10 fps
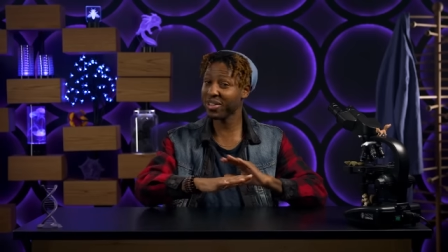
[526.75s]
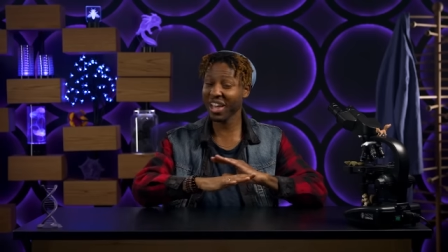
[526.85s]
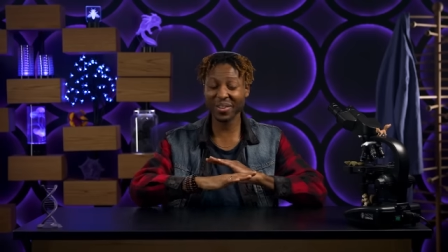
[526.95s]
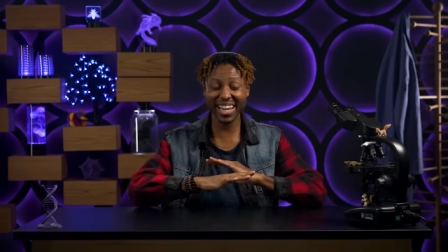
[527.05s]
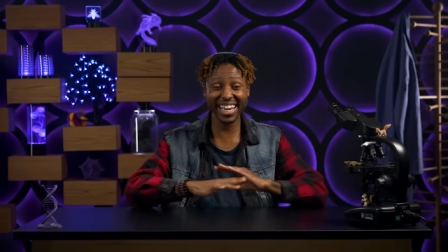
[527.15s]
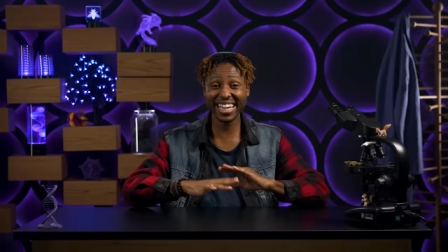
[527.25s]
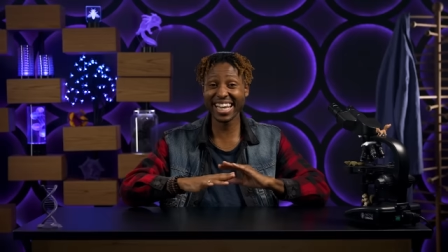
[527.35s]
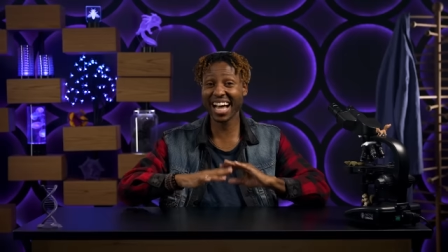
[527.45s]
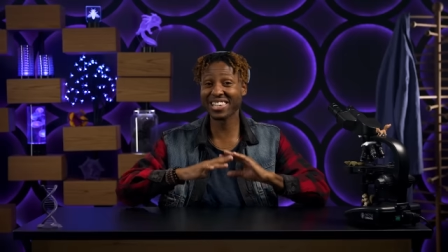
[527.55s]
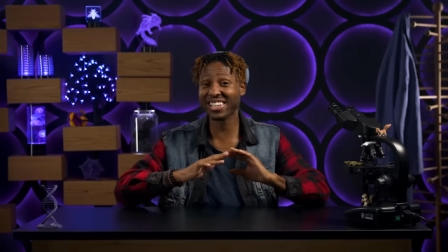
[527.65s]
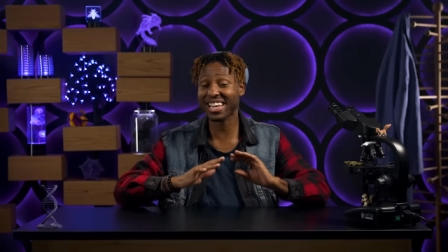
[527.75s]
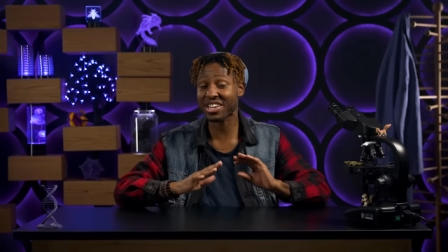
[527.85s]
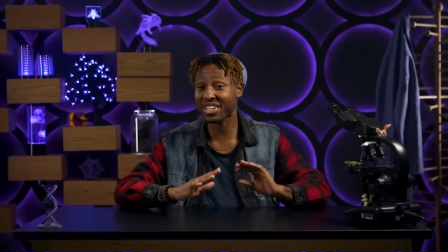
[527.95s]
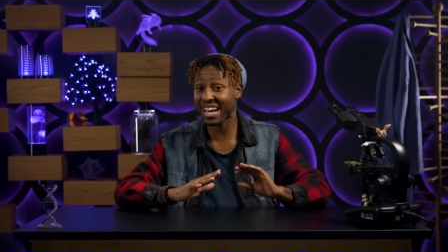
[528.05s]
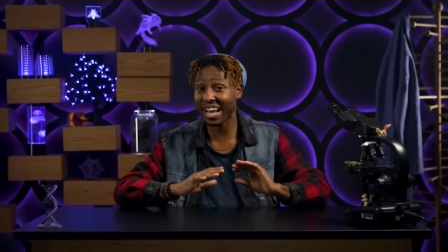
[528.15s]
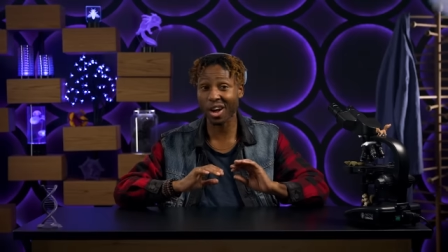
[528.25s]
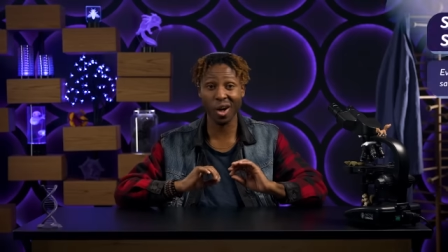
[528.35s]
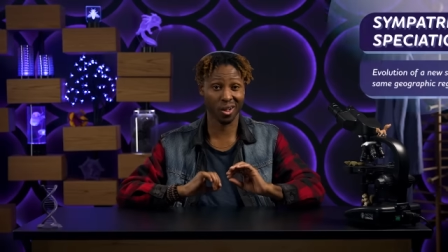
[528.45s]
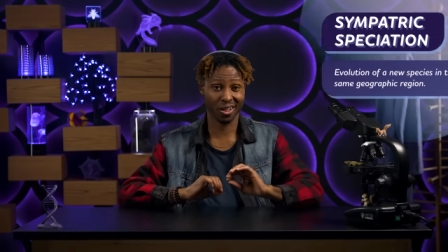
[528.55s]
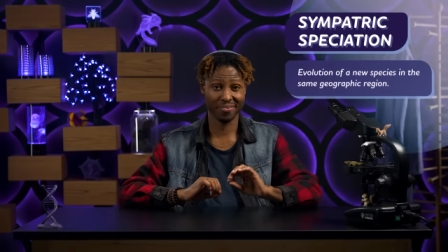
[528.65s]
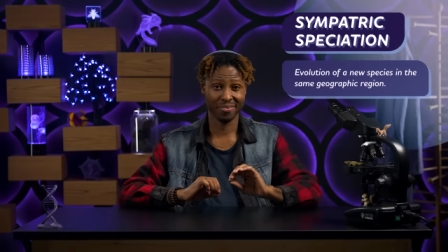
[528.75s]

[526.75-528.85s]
without any isolation at all.